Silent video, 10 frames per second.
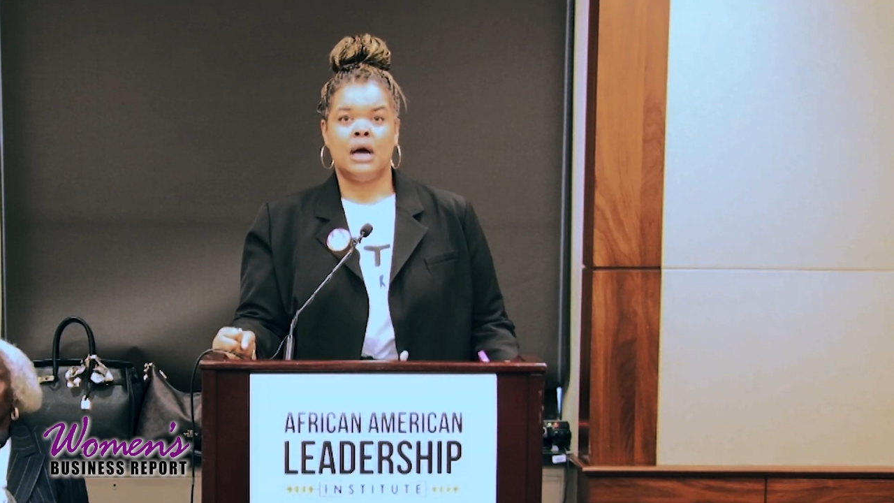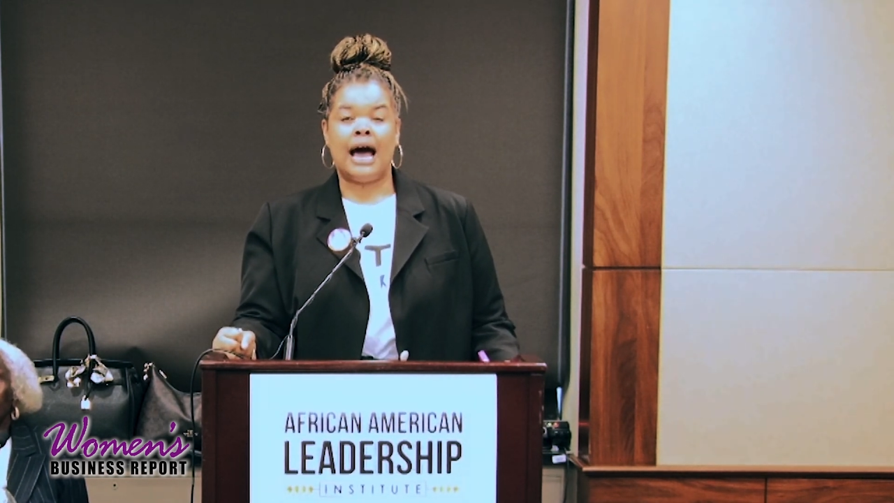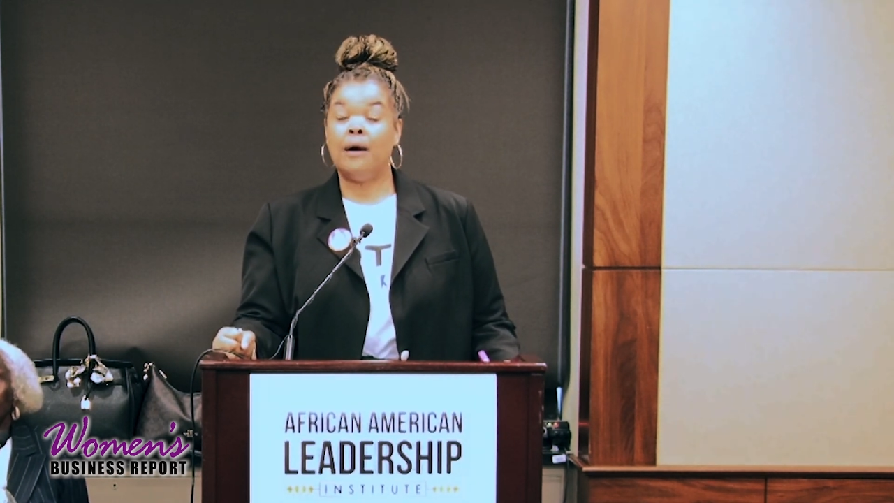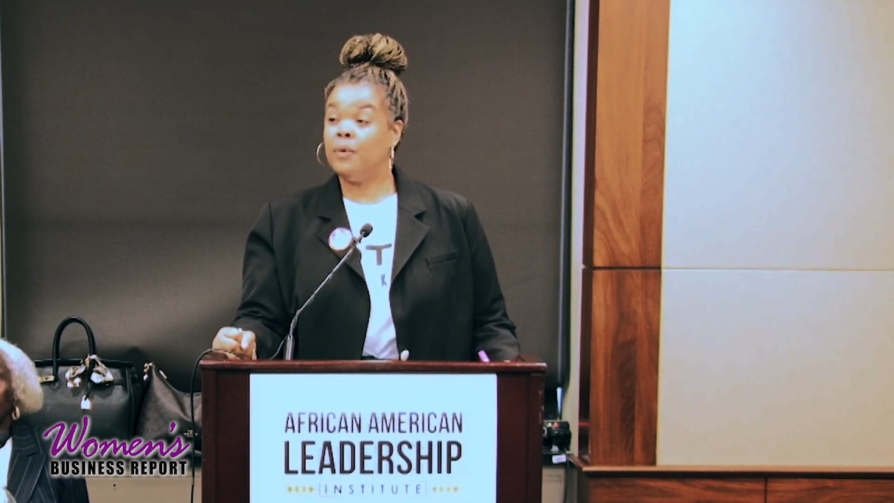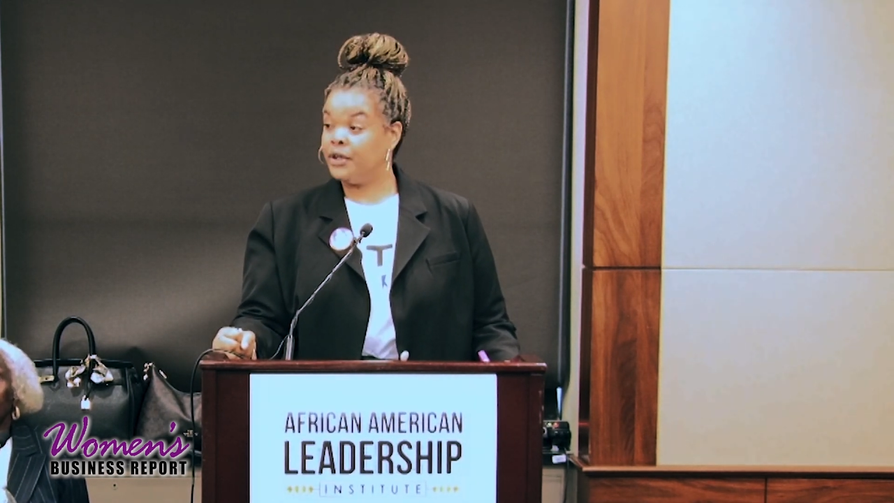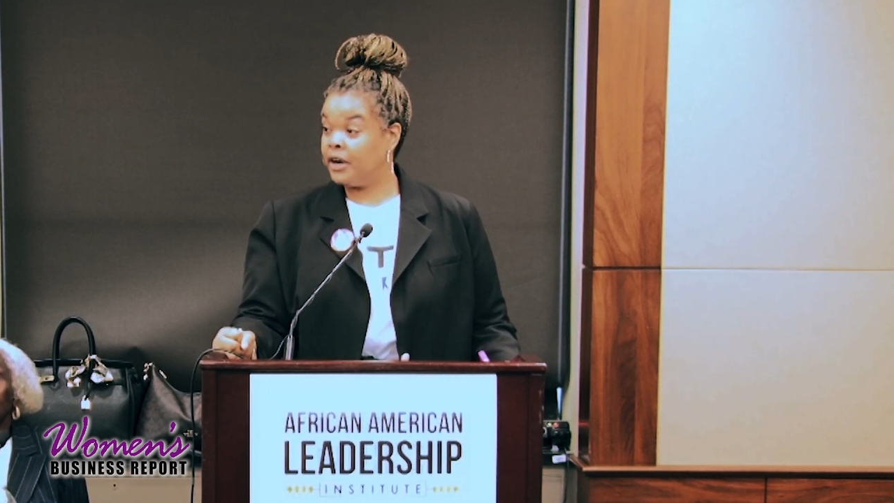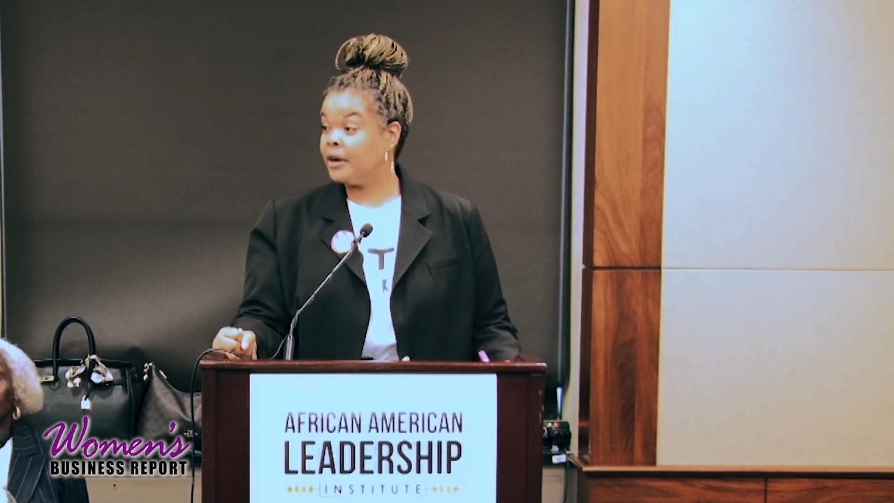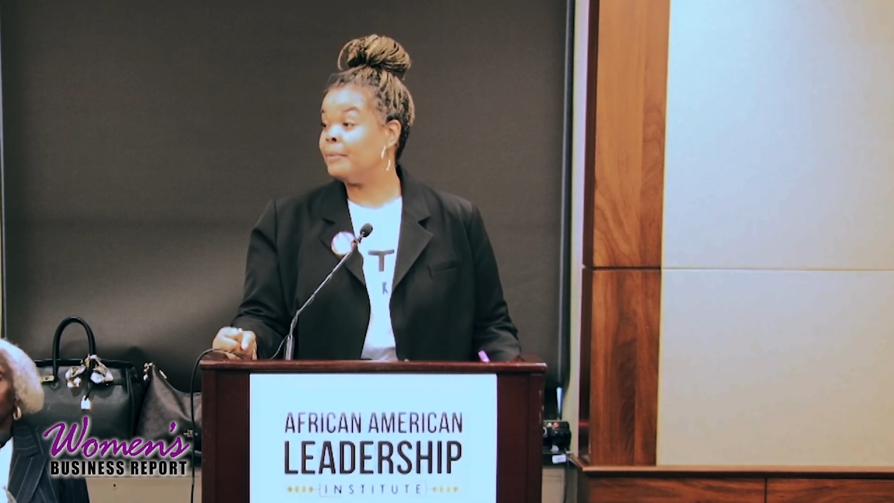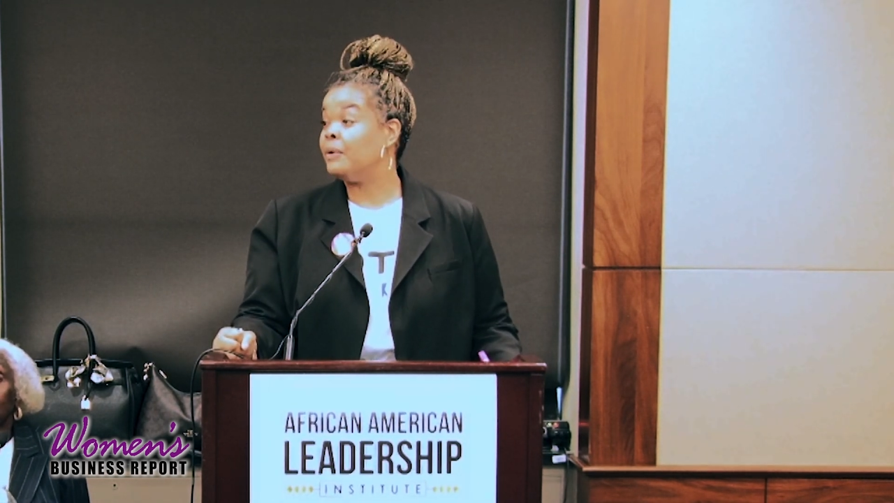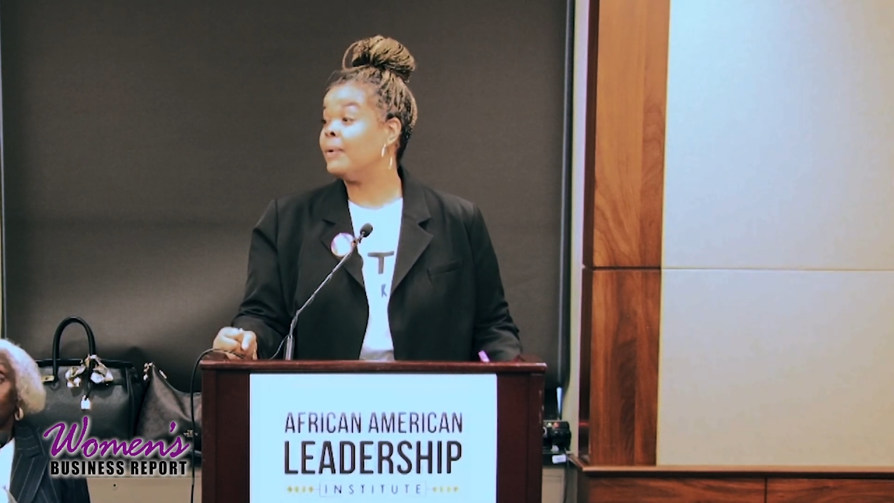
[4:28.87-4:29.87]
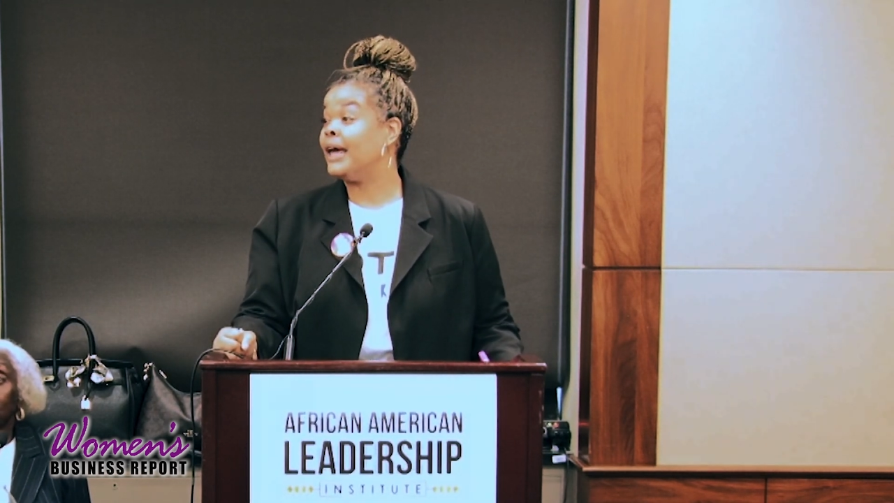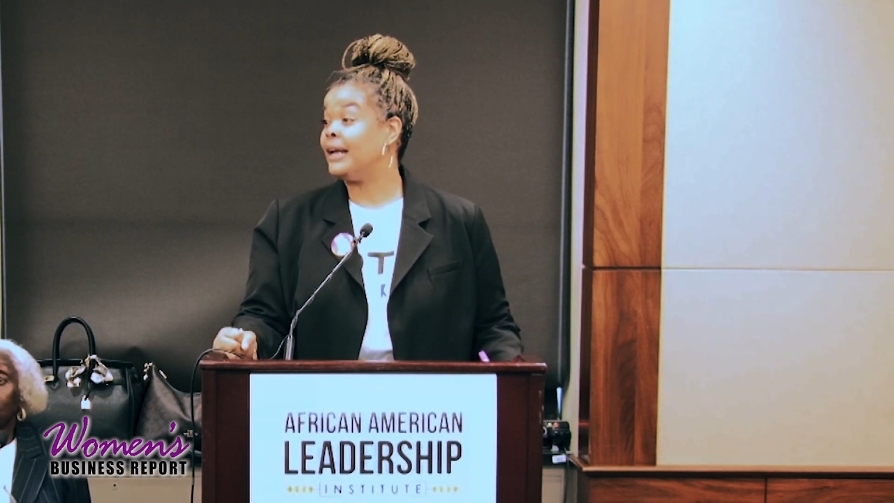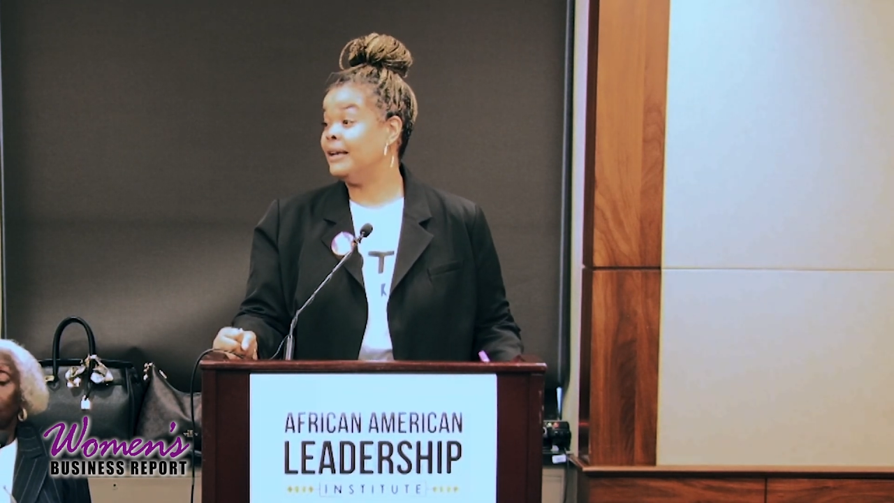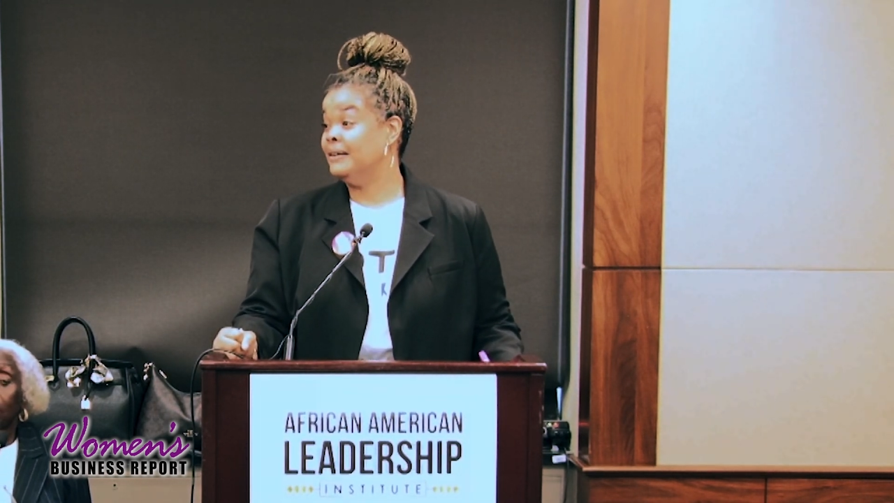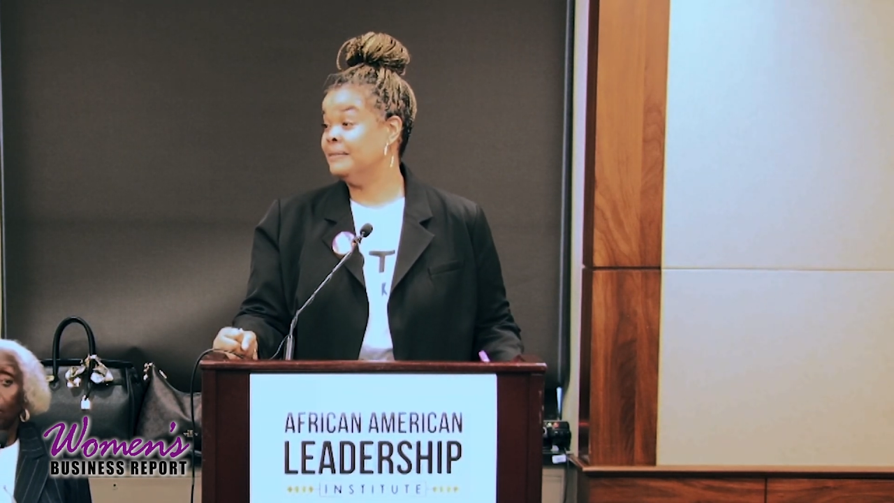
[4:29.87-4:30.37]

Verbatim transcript: I want her to be ready.